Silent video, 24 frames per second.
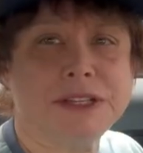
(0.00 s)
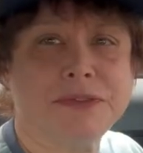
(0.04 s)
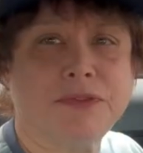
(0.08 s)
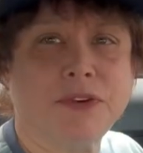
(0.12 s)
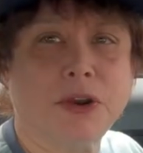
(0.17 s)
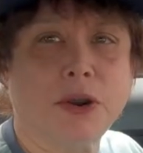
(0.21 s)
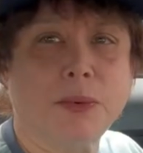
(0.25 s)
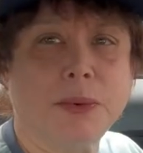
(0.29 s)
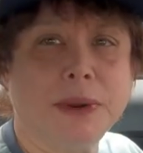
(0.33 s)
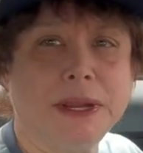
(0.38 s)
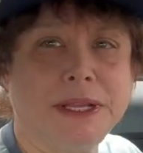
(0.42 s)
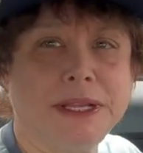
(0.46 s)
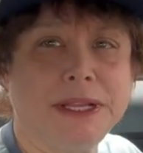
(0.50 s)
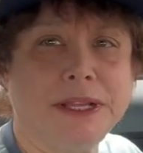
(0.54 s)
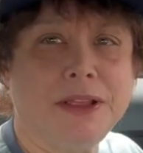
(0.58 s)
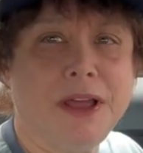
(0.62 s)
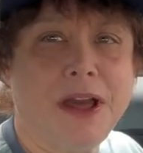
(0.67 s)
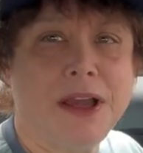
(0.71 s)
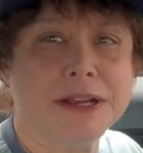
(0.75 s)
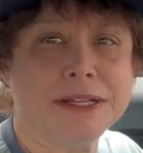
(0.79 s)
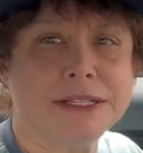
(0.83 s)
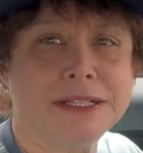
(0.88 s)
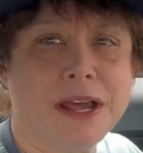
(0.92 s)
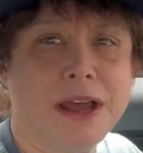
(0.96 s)
for a really
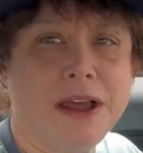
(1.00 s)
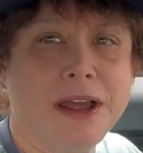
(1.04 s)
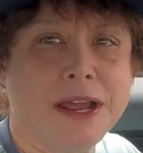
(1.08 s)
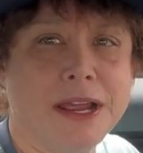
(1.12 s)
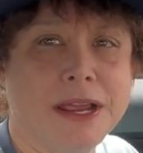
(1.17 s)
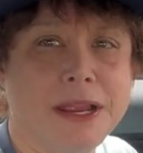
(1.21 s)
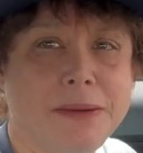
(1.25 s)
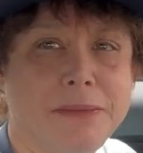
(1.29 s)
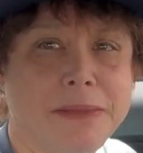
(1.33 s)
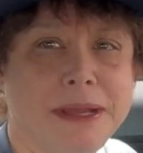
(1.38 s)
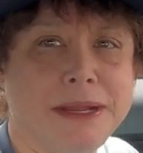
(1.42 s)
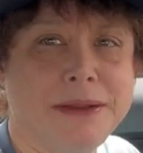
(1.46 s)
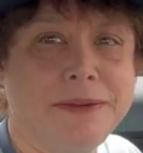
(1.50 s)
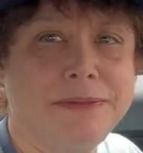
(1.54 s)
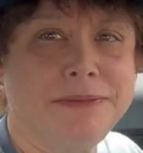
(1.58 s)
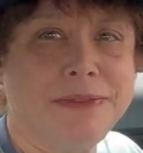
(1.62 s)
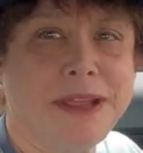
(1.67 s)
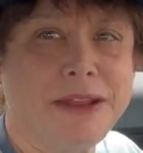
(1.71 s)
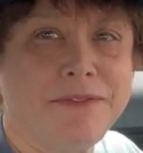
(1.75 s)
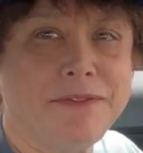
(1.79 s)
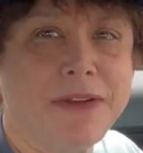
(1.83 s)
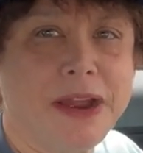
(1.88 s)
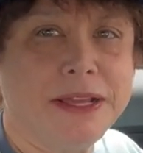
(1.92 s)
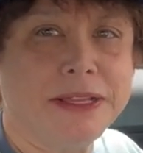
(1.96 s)
long time, and
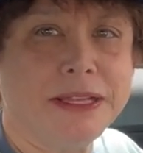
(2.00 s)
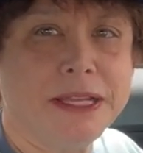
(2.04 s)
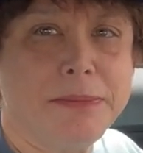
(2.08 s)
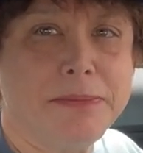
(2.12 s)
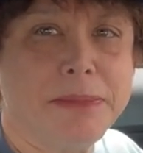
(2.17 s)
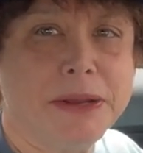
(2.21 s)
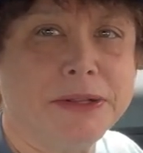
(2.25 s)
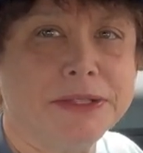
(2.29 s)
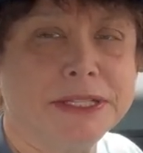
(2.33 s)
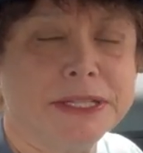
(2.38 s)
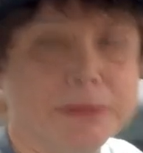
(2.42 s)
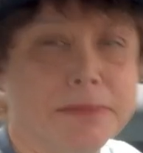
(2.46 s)
they finally built a